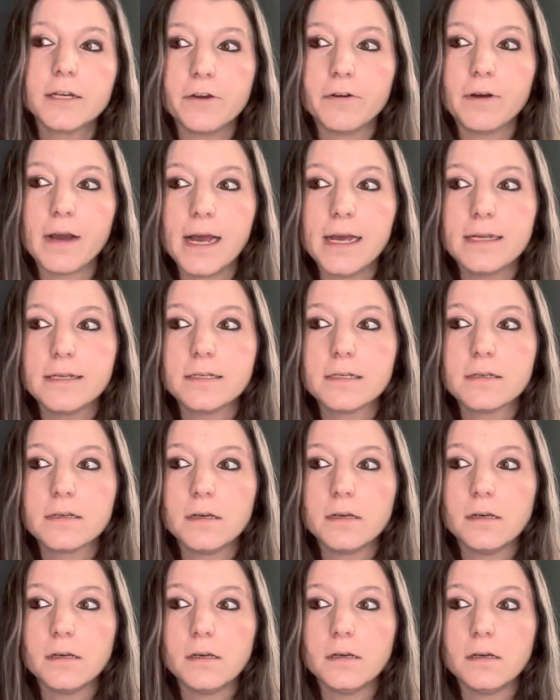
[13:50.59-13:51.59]
to you guys.
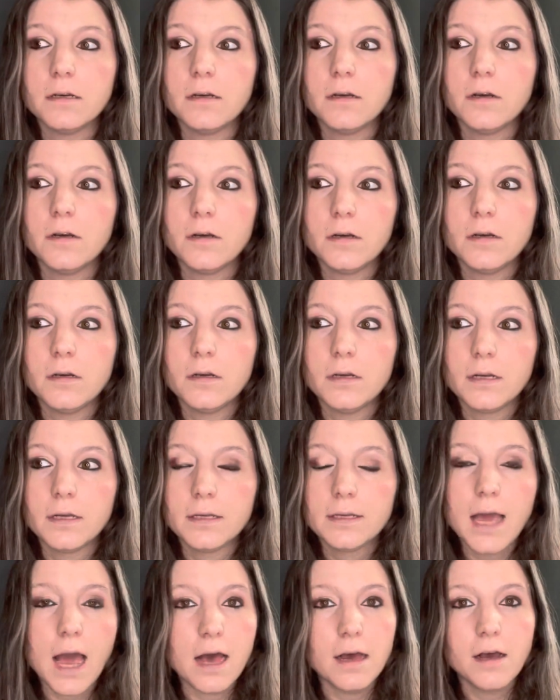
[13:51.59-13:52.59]

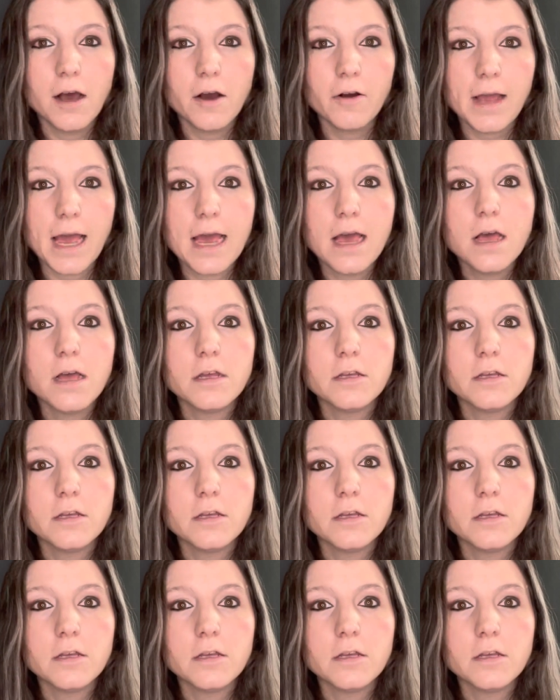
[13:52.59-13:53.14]
Yeah, okay.